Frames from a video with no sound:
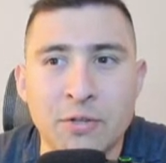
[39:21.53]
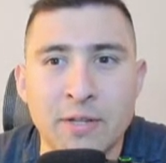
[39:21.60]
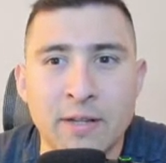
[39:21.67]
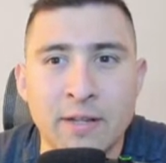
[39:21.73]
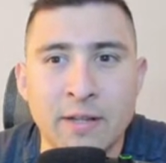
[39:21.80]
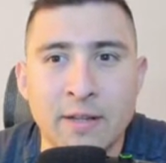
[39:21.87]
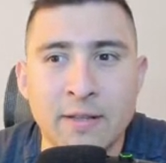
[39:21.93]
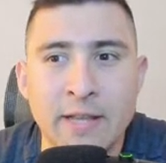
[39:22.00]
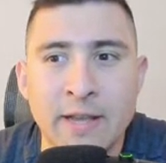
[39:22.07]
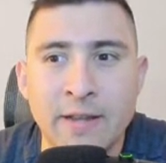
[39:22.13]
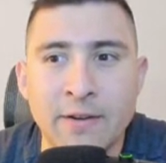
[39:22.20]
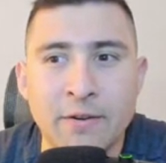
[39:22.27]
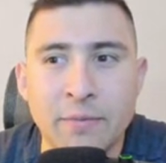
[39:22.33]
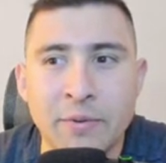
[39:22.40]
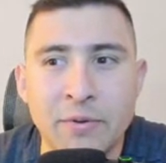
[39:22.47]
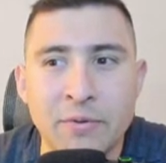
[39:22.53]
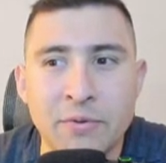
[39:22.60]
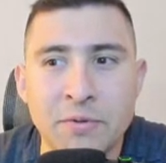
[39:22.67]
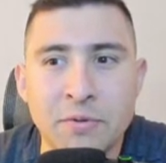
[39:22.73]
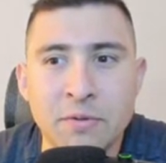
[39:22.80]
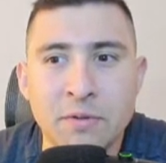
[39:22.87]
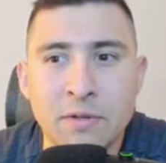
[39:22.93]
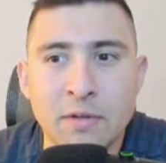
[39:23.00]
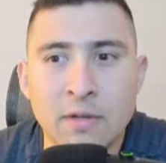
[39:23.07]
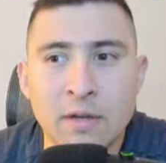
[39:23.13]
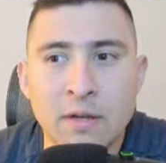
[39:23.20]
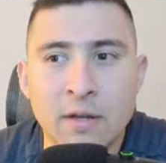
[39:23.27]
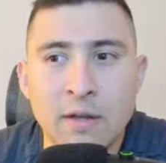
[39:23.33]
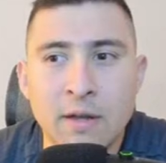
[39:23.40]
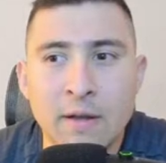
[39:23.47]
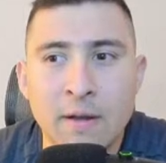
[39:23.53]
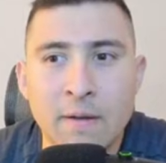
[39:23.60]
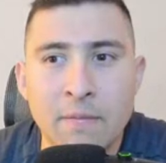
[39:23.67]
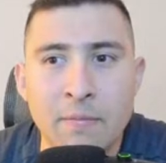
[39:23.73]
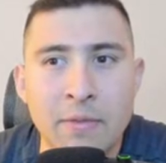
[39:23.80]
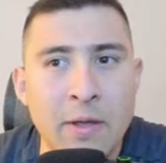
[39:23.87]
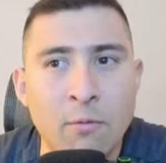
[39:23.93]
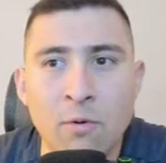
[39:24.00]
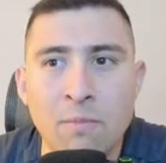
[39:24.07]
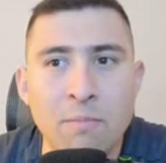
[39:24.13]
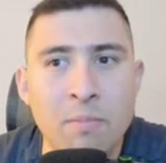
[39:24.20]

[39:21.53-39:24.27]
the the interviews they won't